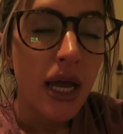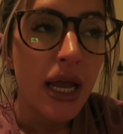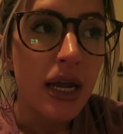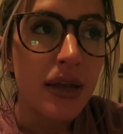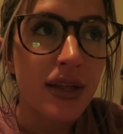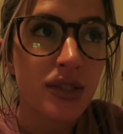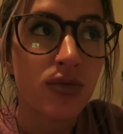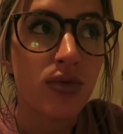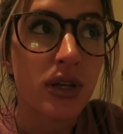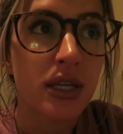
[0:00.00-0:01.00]
and that's
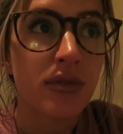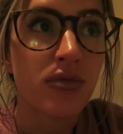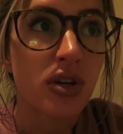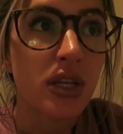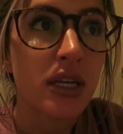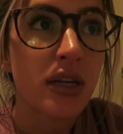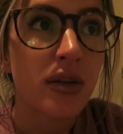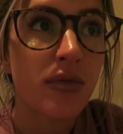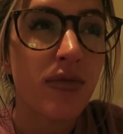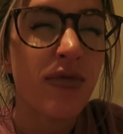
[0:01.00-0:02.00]
really
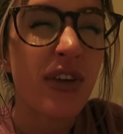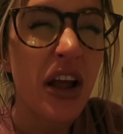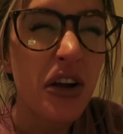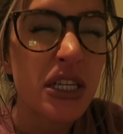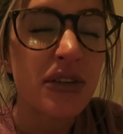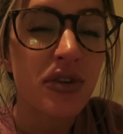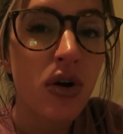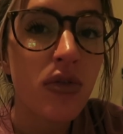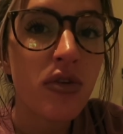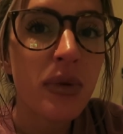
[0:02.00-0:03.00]
very
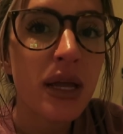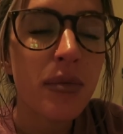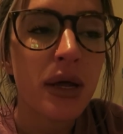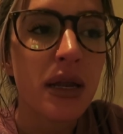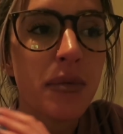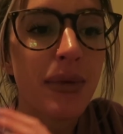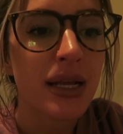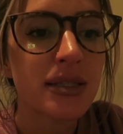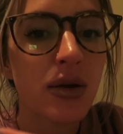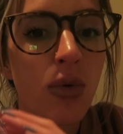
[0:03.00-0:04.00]
difficult for me, but it
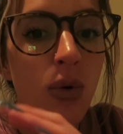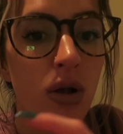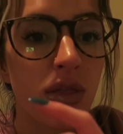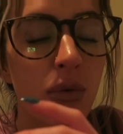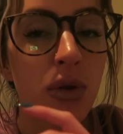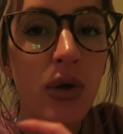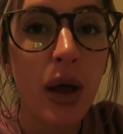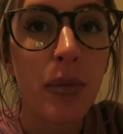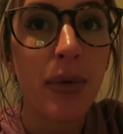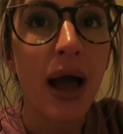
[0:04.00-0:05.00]
makes it worth it when you
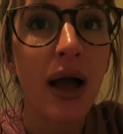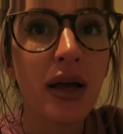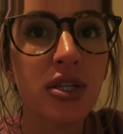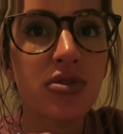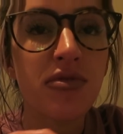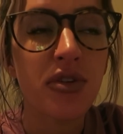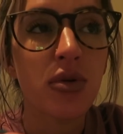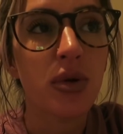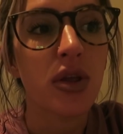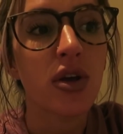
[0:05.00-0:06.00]
come back, because you
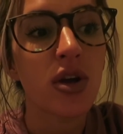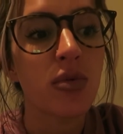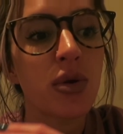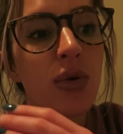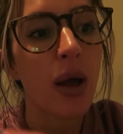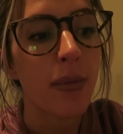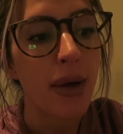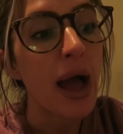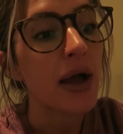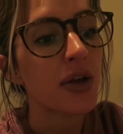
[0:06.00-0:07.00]
feel really good when you come
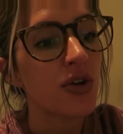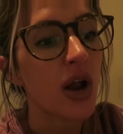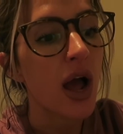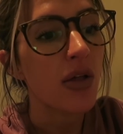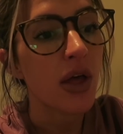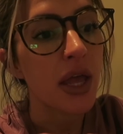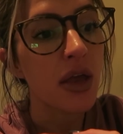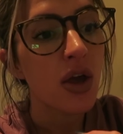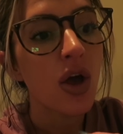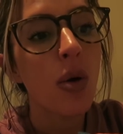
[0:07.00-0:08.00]
back and you're not
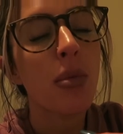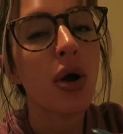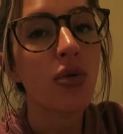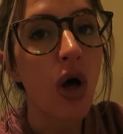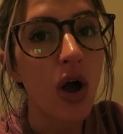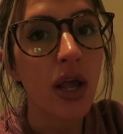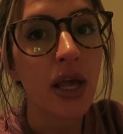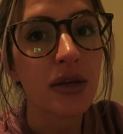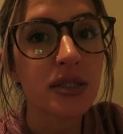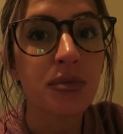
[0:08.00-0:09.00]
like
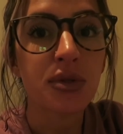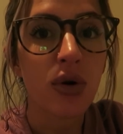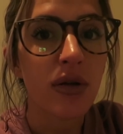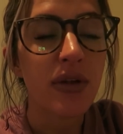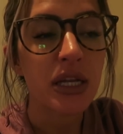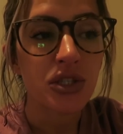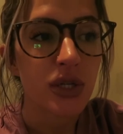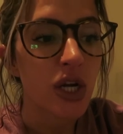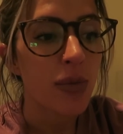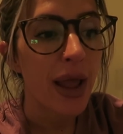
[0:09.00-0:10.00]
prolonging some sort of
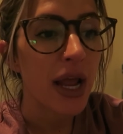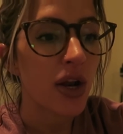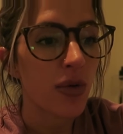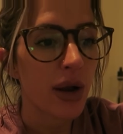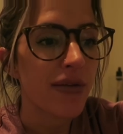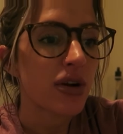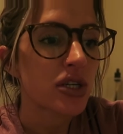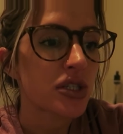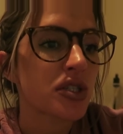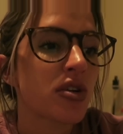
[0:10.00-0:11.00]
injury or pain or whatever.
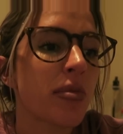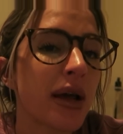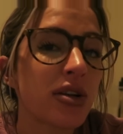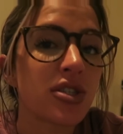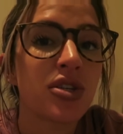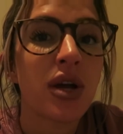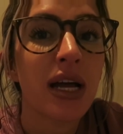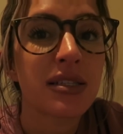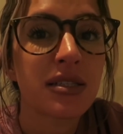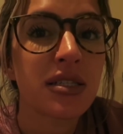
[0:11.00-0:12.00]
Just a reminder to you
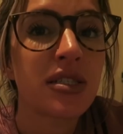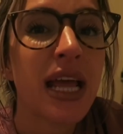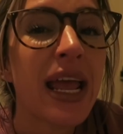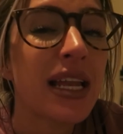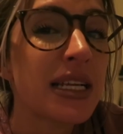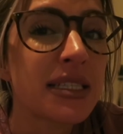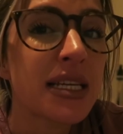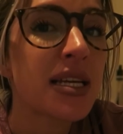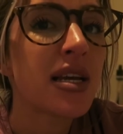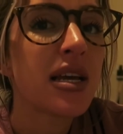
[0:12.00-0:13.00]
guys to take it
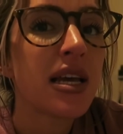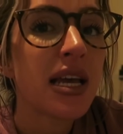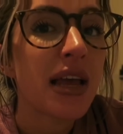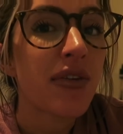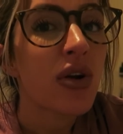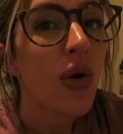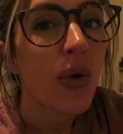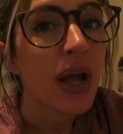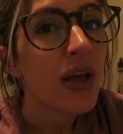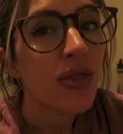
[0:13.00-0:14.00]
easy. If you're
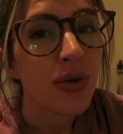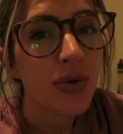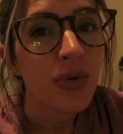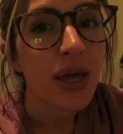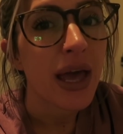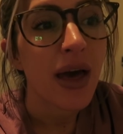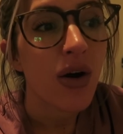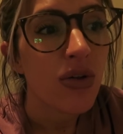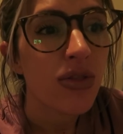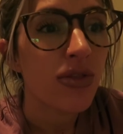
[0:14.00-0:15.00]
going through like a
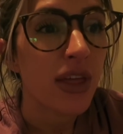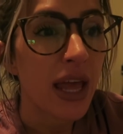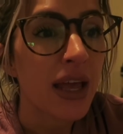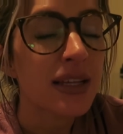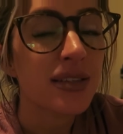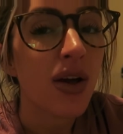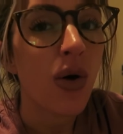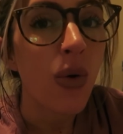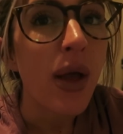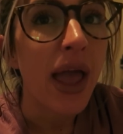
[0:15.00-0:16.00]
health thing, it's
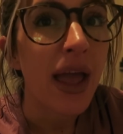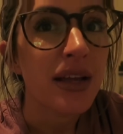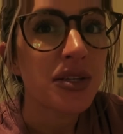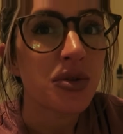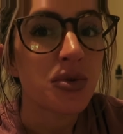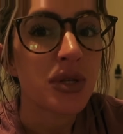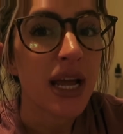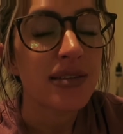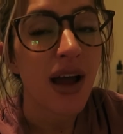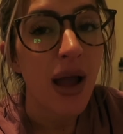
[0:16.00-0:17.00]
okay to
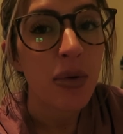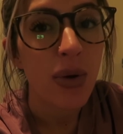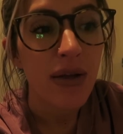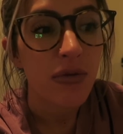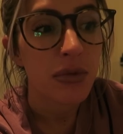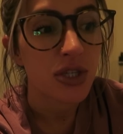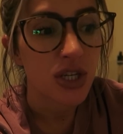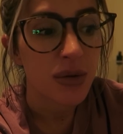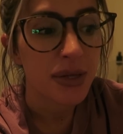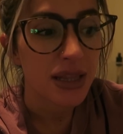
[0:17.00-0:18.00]
take time away from the
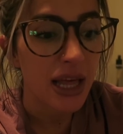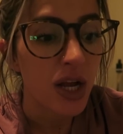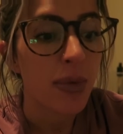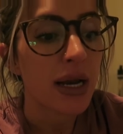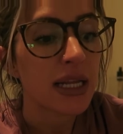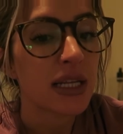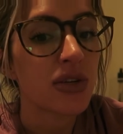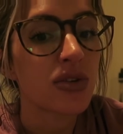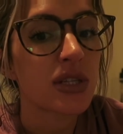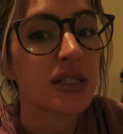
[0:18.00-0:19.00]
gym and let your body
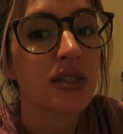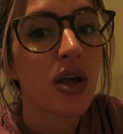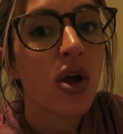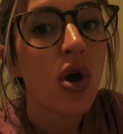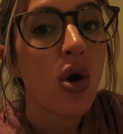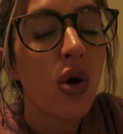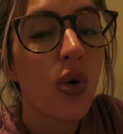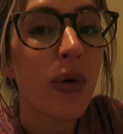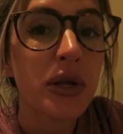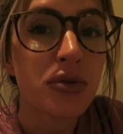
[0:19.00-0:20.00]
heal. It's
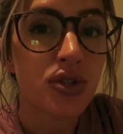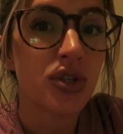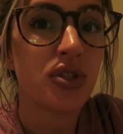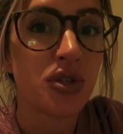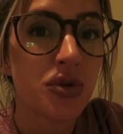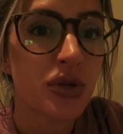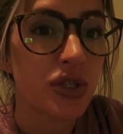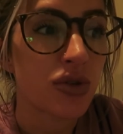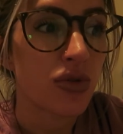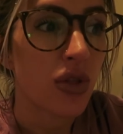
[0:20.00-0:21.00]
what you should do,
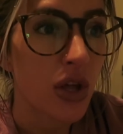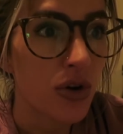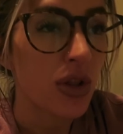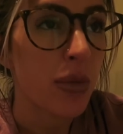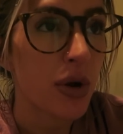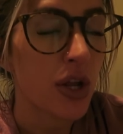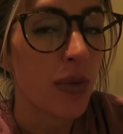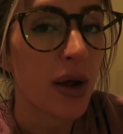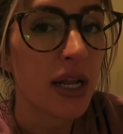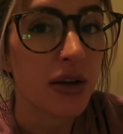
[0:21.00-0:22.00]
because you're literally putting your
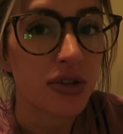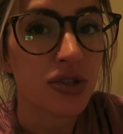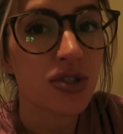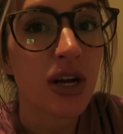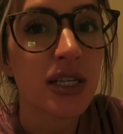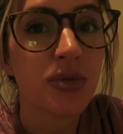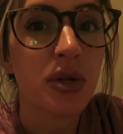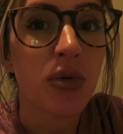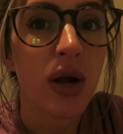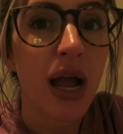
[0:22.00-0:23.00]
body under stress when
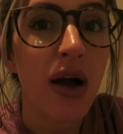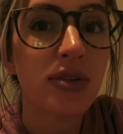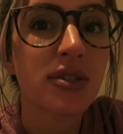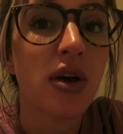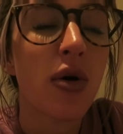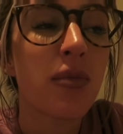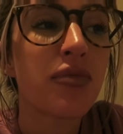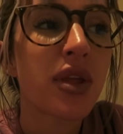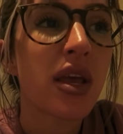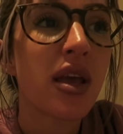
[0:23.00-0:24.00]
you work out. So
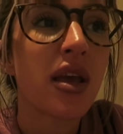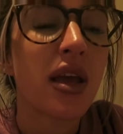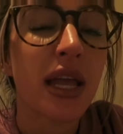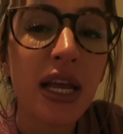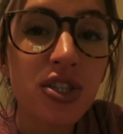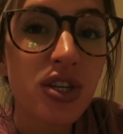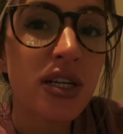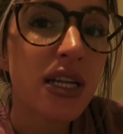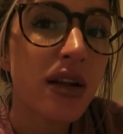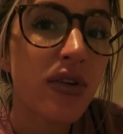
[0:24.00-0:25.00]
in case you're
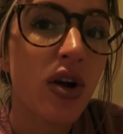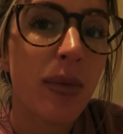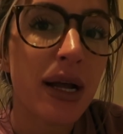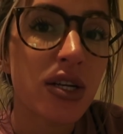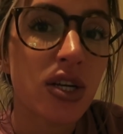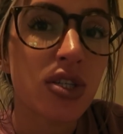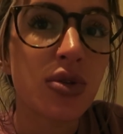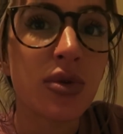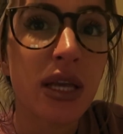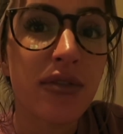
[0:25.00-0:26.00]
in need of a reminder
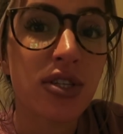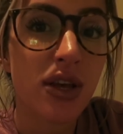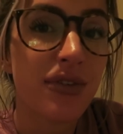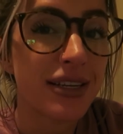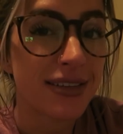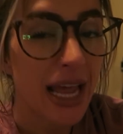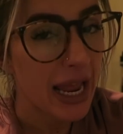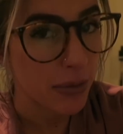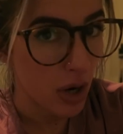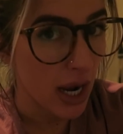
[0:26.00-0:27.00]
to give yourself a
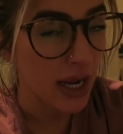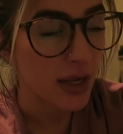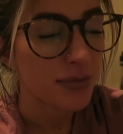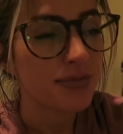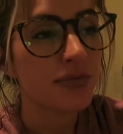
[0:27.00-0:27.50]
dang break,